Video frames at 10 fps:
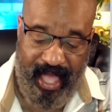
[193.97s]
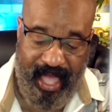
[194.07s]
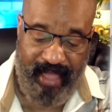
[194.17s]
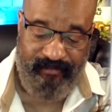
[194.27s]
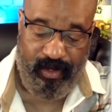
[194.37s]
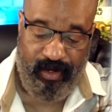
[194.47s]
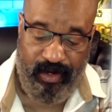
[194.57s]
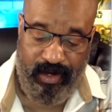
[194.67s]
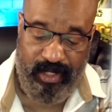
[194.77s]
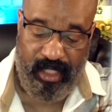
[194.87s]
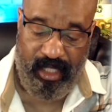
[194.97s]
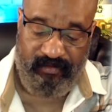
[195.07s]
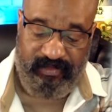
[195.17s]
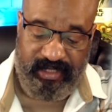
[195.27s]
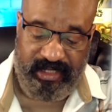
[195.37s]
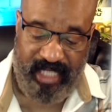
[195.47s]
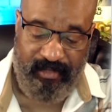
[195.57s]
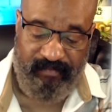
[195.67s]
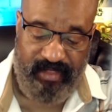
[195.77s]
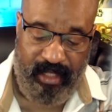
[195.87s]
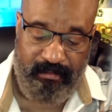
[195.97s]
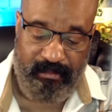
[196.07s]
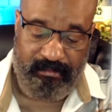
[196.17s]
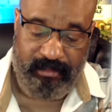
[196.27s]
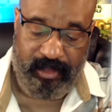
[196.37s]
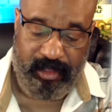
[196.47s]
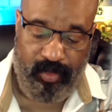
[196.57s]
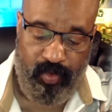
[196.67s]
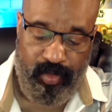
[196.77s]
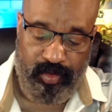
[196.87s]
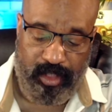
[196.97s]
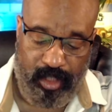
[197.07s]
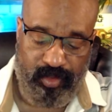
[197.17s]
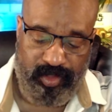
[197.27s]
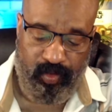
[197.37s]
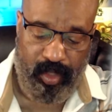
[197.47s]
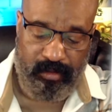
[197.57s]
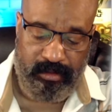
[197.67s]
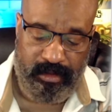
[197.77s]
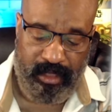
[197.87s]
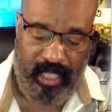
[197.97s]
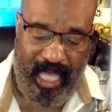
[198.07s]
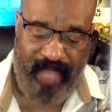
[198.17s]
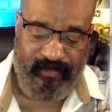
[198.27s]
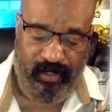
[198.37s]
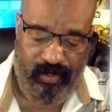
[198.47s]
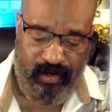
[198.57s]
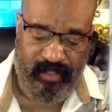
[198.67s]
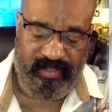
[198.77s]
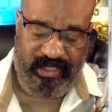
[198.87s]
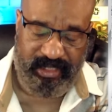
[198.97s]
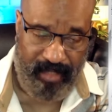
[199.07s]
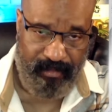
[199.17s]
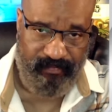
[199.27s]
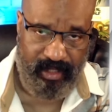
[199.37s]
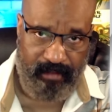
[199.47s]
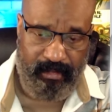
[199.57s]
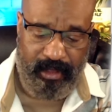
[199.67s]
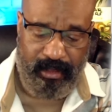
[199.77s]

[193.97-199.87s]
"I've heard of some of them." Quote, close quote. I've heard of some of them.